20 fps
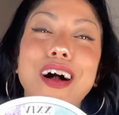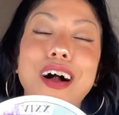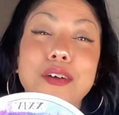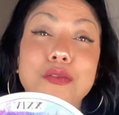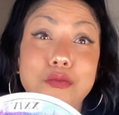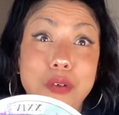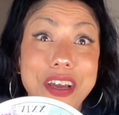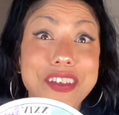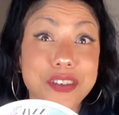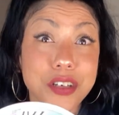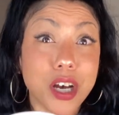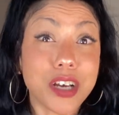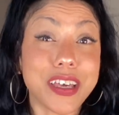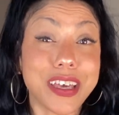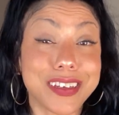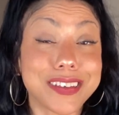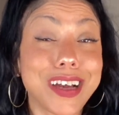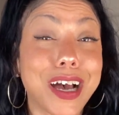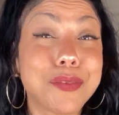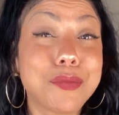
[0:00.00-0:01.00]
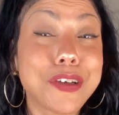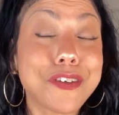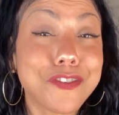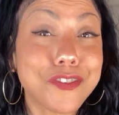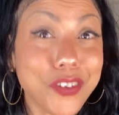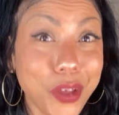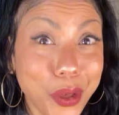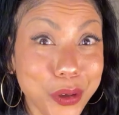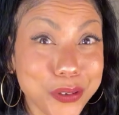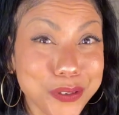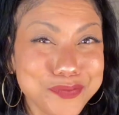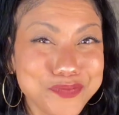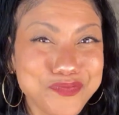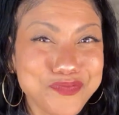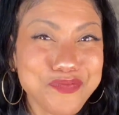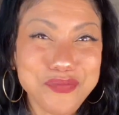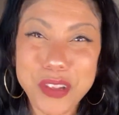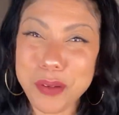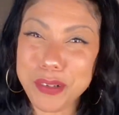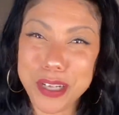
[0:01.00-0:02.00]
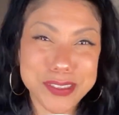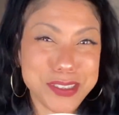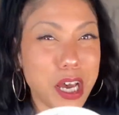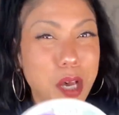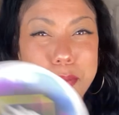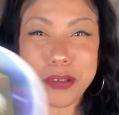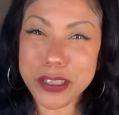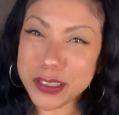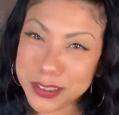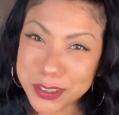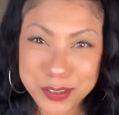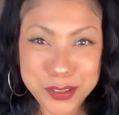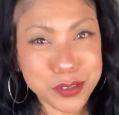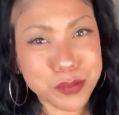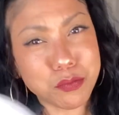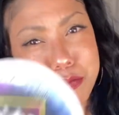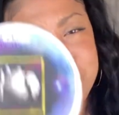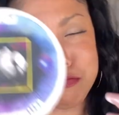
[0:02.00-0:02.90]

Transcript: right? Again, I'm in flow. I'm not tapping into some,